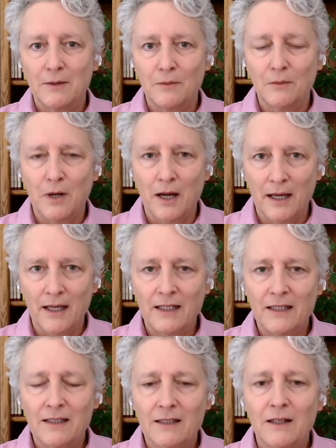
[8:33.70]

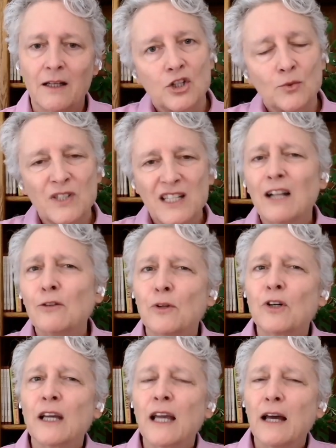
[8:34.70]
mind. We stop
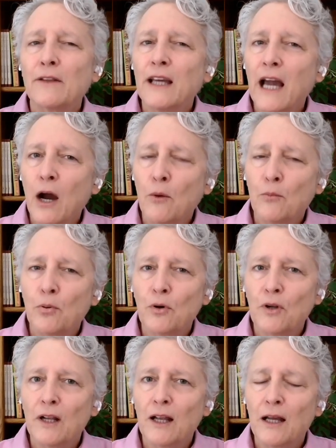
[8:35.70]
looking at the output
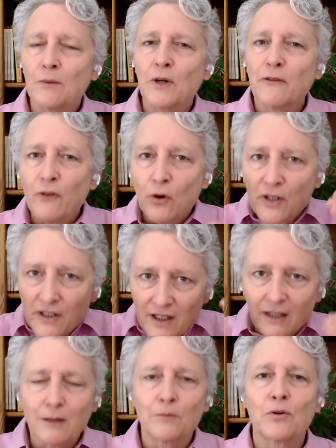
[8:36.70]
and we focus
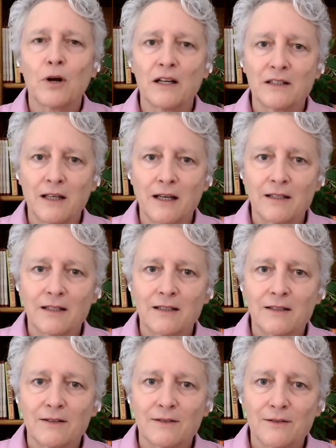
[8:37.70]
on the
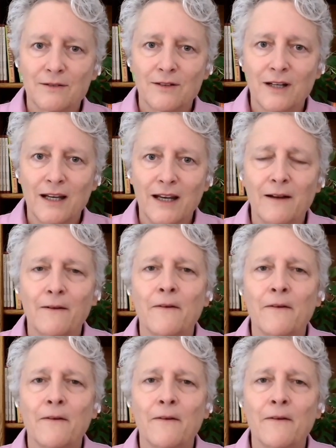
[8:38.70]
process, right?